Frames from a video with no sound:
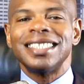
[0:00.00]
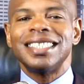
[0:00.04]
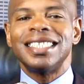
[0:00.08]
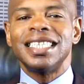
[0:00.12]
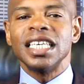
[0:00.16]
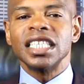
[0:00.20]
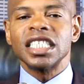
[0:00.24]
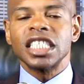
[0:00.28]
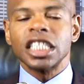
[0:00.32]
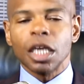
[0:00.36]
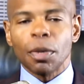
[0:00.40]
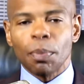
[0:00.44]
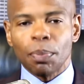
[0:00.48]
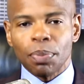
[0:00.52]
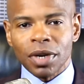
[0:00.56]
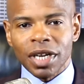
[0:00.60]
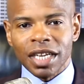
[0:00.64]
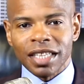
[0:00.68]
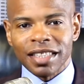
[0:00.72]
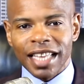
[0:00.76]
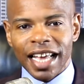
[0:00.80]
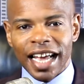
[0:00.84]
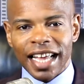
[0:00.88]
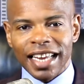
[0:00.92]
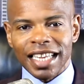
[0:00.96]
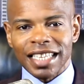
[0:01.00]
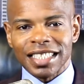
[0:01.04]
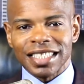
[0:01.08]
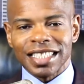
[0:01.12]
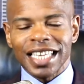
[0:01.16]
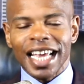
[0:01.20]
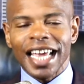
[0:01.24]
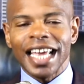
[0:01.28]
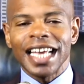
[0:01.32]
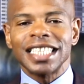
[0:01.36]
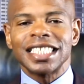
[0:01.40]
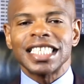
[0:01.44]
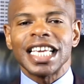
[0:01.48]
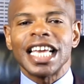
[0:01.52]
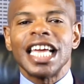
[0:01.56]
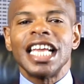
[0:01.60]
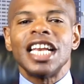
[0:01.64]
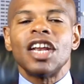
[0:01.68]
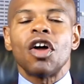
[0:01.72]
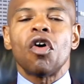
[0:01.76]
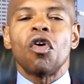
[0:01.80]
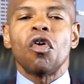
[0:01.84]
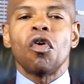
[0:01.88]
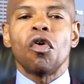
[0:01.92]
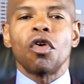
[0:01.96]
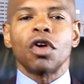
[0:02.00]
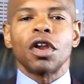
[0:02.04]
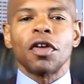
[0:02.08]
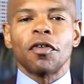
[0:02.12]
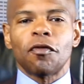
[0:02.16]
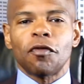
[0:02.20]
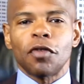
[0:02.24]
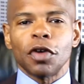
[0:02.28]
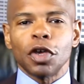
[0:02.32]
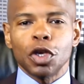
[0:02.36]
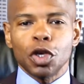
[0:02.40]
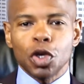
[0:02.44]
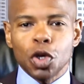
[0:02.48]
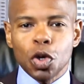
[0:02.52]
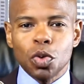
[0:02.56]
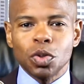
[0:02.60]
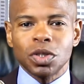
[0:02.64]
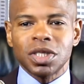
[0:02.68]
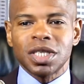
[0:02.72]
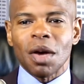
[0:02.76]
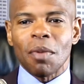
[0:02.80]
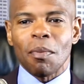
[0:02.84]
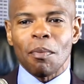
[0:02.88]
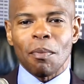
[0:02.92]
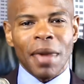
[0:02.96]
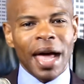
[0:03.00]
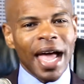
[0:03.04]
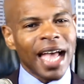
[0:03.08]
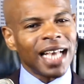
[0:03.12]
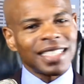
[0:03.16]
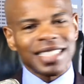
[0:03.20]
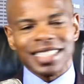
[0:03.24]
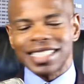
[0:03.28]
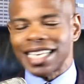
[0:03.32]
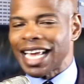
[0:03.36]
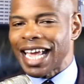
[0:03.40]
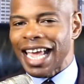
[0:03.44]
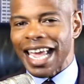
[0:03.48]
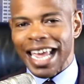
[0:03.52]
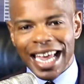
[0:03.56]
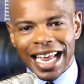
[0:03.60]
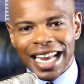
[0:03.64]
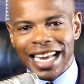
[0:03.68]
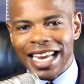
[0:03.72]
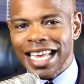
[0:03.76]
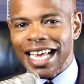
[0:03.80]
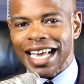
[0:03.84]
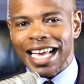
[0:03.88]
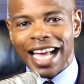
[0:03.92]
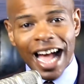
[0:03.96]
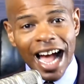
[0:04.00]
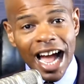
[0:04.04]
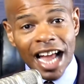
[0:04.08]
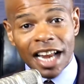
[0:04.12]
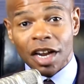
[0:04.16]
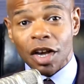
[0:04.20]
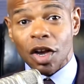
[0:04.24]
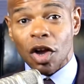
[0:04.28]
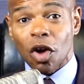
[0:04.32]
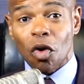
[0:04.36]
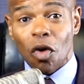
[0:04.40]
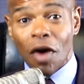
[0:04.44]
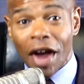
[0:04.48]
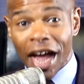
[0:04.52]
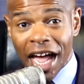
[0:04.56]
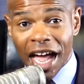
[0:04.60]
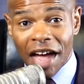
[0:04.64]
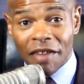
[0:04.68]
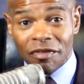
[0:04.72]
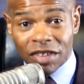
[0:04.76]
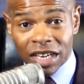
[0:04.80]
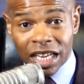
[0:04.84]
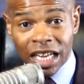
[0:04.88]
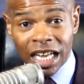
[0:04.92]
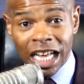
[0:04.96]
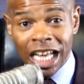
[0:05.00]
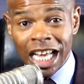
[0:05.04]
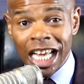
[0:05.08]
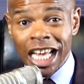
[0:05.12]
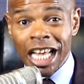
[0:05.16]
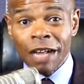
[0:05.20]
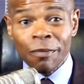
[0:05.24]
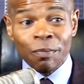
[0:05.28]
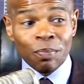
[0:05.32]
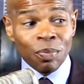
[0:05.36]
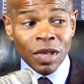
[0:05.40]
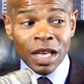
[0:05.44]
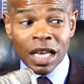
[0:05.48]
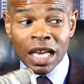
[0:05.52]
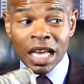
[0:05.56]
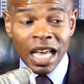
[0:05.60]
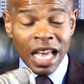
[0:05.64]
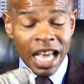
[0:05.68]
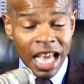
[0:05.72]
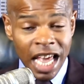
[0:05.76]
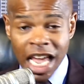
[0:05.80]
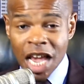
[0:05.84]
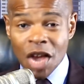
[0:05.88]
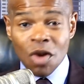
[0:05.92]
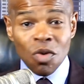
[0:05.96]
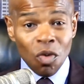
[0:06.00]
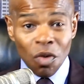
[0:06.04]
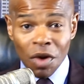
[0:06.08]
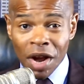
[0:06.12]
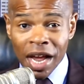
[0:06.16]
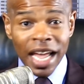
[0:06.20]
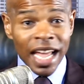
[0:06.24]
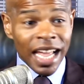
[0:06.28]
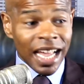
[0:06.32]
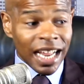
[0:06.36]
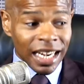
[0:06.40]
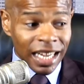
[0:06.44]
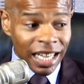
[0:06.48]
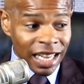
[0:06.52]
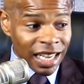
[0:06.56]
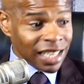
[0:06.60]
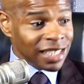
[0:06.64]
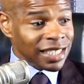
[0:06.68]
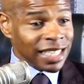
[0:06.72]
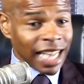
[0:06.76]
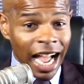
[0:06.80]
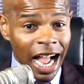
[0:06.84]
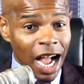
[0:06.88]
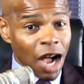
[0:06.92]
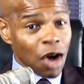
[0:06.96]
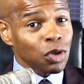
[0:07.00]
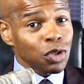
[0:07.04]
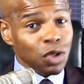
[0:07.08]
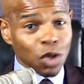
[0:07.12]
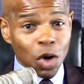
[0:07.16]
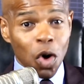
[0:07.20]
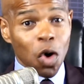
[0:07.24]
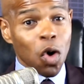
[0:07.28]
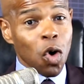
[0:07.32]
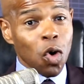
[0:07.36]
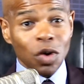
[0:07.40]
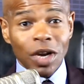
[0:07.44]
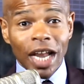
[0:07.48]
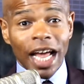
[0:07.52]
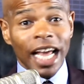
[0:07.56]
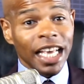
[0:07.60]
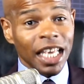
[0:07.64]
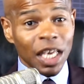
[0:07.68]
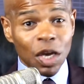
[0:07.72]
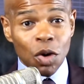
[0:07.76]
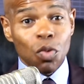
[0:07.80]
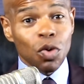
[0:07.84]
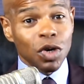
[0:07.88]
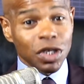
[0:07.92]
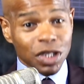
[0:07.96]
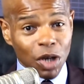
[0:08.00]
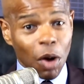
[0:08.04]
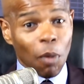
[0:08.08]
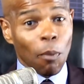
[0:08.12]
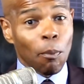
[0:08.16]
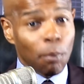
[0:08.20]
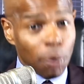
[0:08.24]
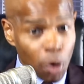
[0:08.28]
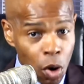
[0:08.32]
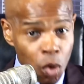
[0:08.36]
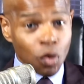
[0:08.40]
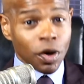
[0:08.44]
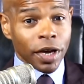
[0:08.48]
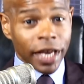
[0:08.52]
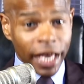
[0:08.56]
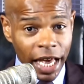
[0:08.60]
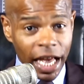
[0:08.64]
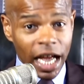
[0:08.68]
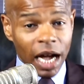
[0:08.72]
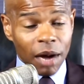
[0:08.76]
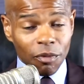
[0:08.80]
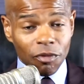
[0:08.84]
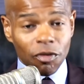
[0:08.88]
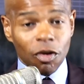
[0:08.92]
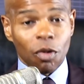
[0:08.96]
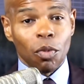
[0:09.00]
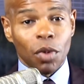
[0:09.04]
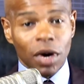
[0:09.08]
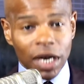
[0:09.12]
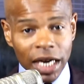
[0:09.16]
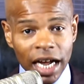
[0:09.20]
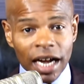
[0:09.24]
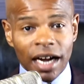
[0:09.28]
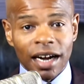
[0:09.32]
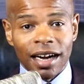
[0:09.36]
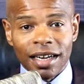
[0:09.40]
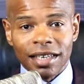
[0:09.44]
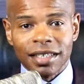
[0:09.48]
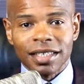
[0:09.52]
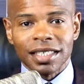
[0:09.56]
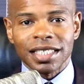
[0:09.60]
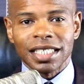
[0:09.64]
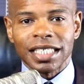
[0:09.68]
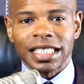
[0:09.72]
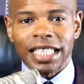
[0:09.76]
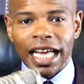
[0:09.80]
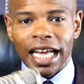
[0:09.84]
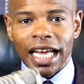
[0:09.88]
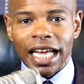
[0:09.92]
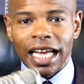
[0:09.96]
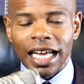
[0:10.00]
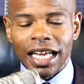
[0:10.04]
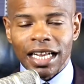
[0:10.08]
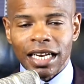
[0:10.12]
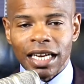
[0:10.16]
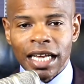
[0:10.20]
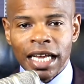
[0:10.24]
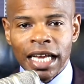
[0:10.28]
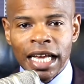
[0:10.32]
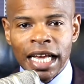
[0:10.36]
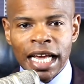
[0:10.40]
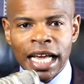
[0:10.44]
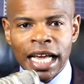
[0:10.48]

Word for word: the discipline that it takes in order for you to master any kind of craft. He ran his household like it was a boot camp, from what I understand.